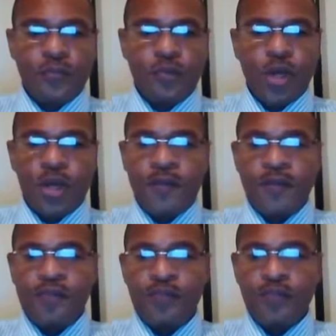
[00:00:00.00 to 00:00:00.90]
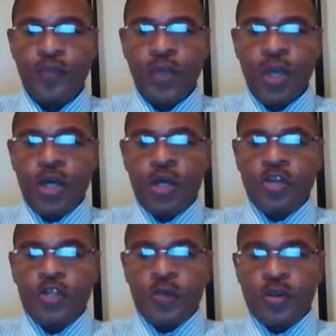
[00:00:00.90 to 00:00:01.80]
Okay?
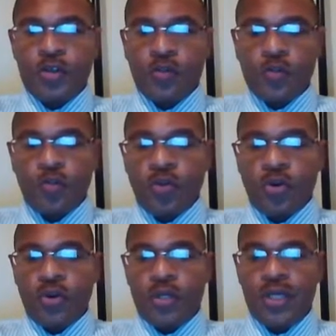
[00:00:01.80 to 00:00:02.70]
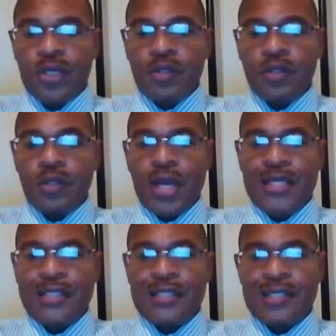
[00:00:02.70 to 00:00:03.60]
This person was born in
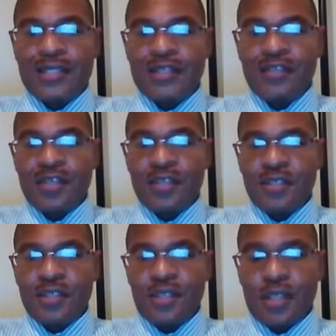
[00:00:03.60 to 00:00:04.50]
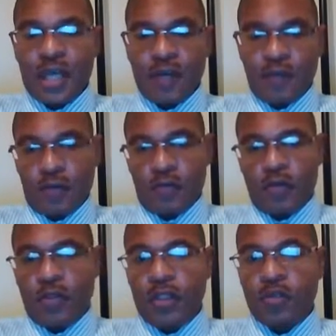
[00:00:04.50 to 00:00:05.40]
1867
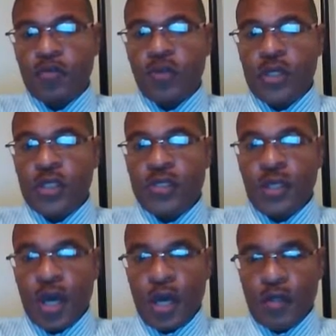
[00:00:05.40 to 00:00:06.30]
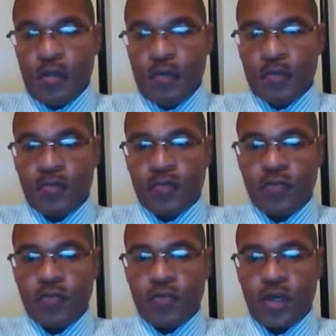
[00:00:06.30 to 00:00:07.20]
in Louisiana.
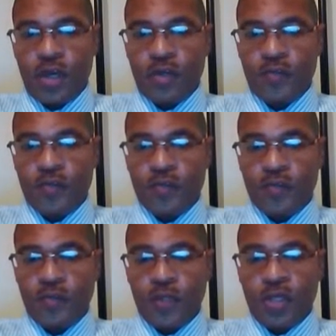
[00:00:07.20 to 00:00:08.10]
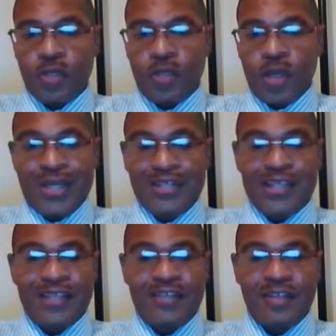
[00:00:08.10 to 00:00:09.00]
Okay?
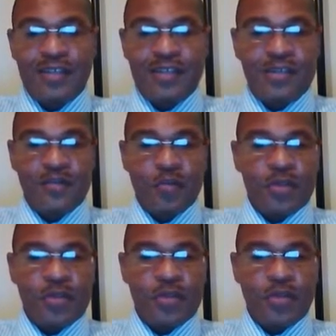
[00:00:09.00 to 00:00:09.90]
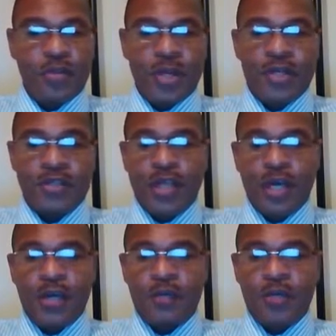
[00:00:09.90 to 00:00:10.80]
1860s wasn't the best
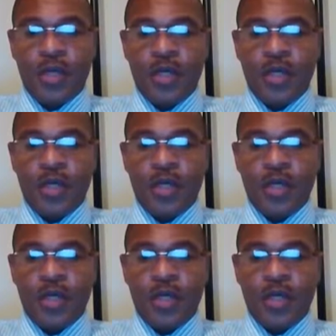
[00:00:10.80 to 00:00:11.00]
time